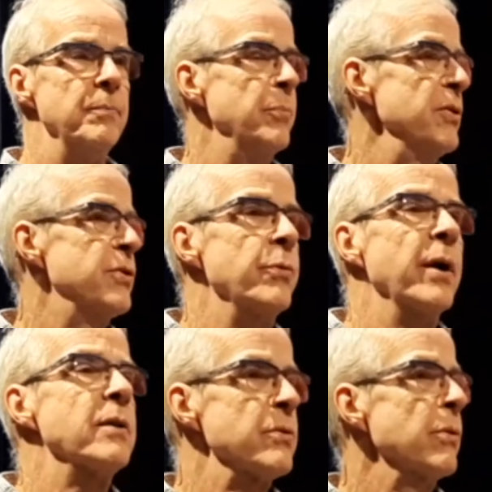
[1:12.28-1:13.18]
put
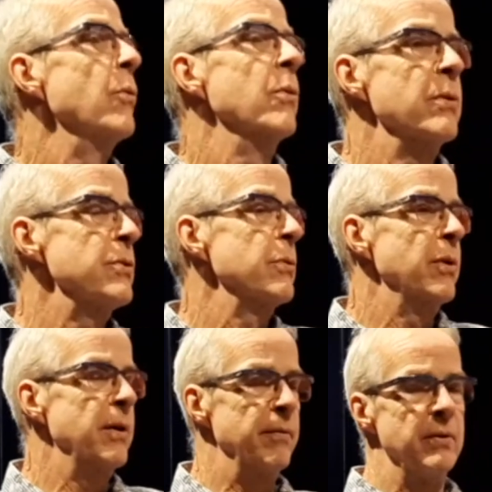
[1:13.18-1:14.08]
strings or horns or
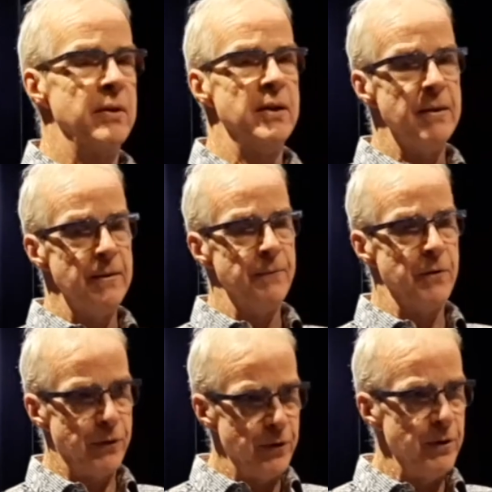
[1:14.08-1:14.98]
whatever.
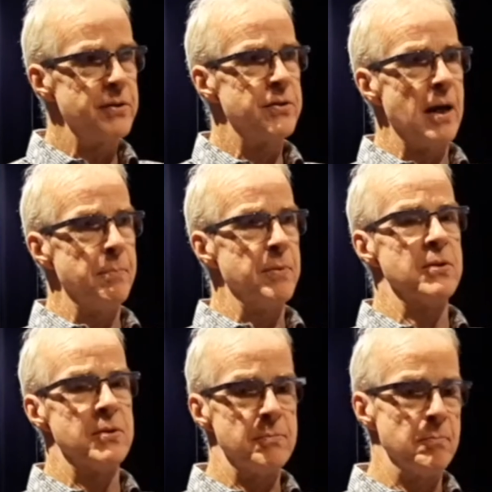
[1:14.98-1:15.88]
The third step
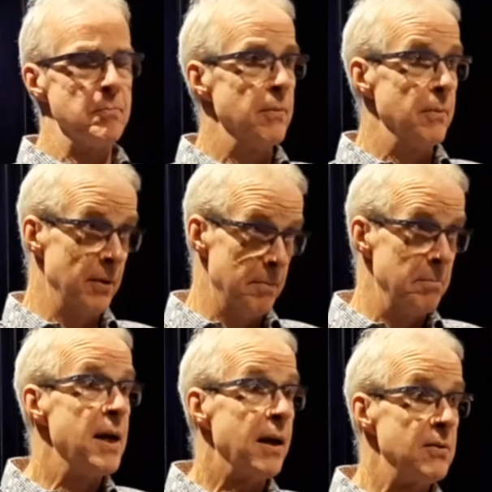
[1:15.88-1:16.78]
is the
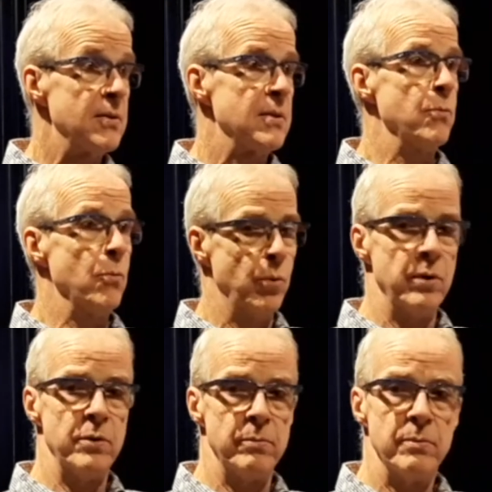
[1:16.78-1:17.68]
mix,
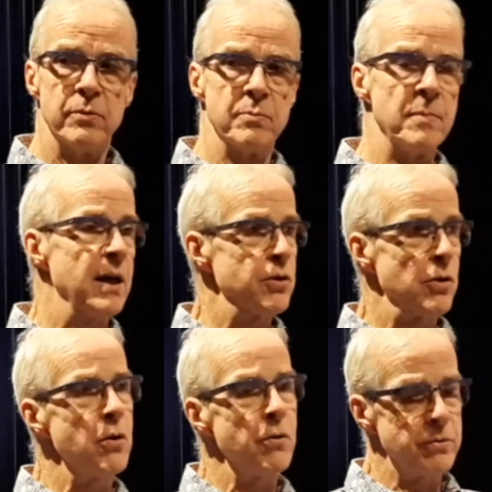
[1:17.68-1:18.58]
where you smash
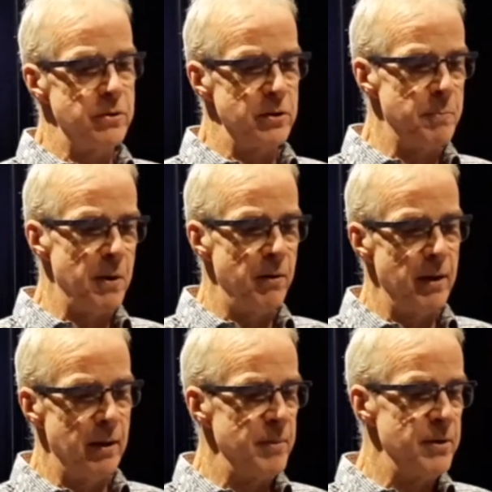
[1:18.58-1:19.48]
all those disparate
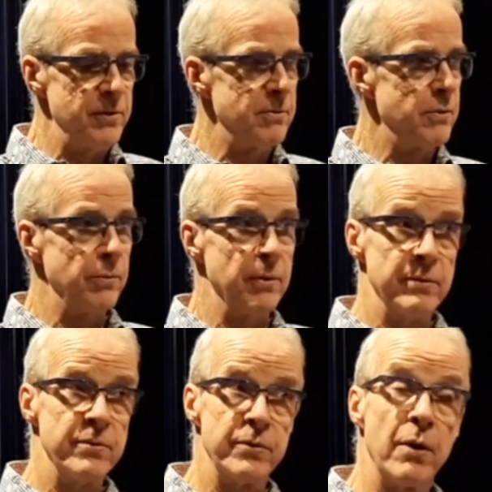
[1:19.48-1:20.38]
elements to a
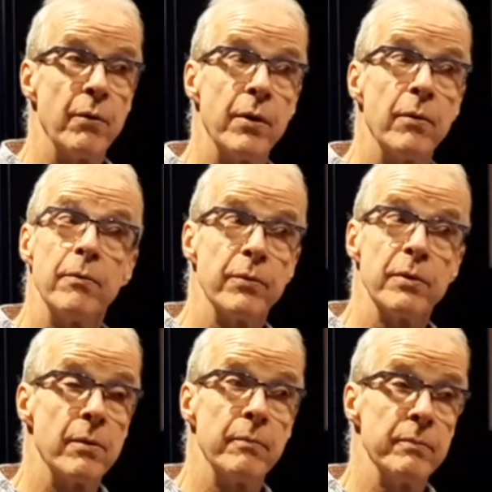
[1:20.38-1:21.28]
stereo
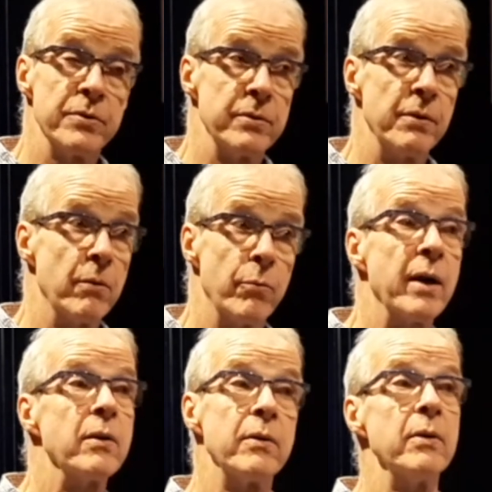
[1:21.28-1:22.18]
for a stereo
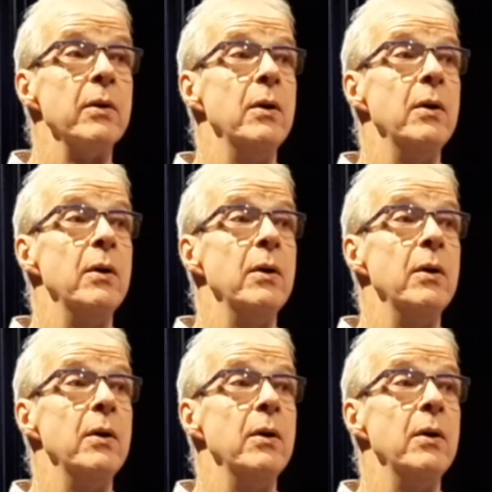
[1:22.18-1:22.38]
record,